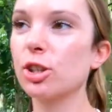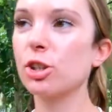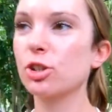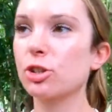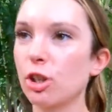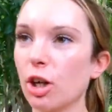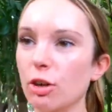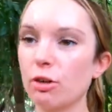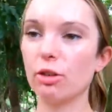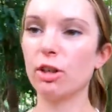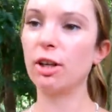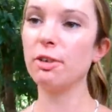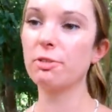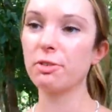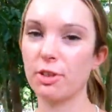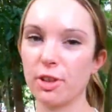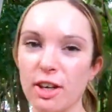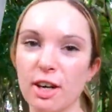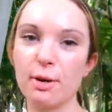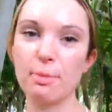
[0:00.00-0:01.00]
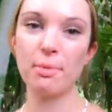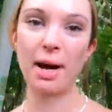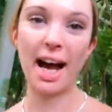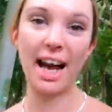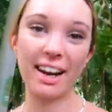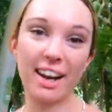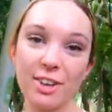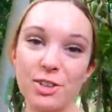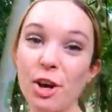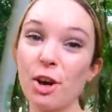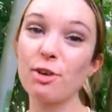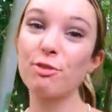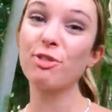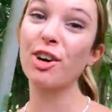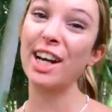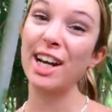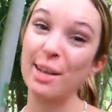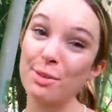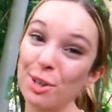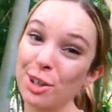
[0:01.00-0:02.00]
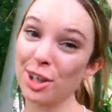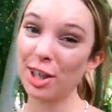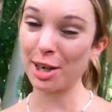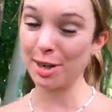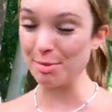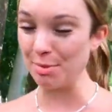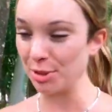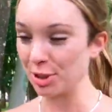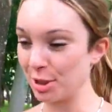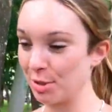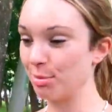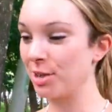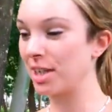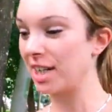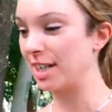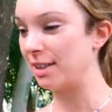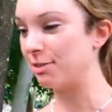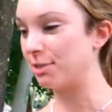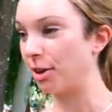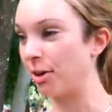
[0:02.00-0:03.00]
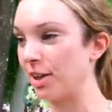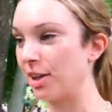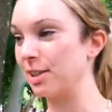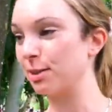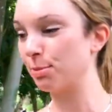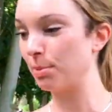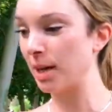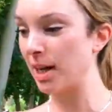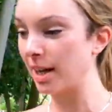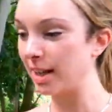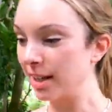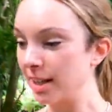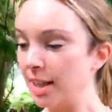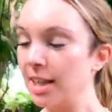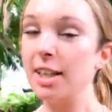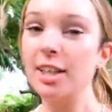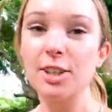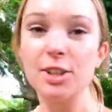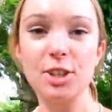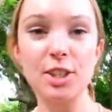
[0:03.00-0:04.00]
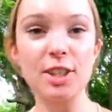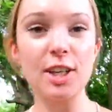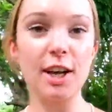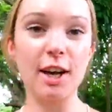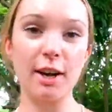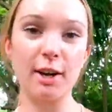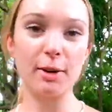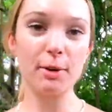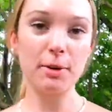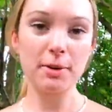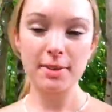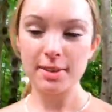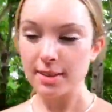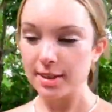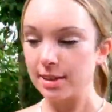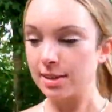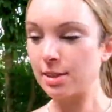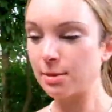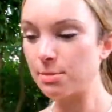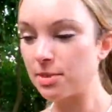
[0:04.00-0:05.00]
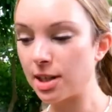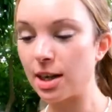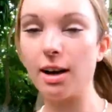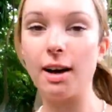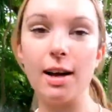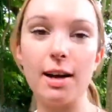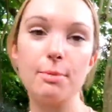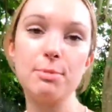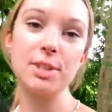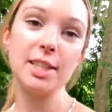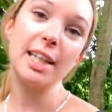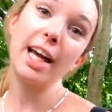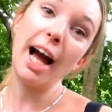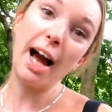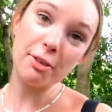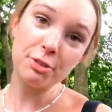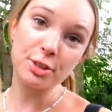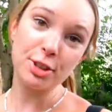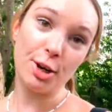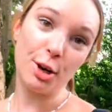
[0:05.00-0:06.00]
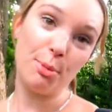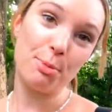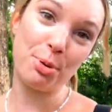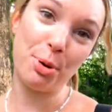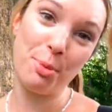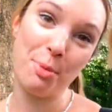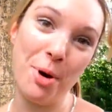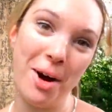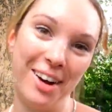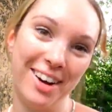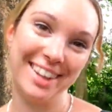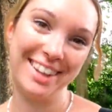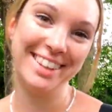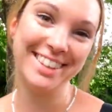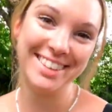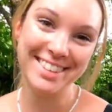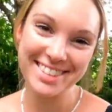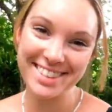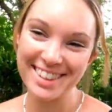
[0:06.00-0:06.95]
just don't love them, and I don't really want to come to the monkey forest, but do you know, sometimes you have to compromise.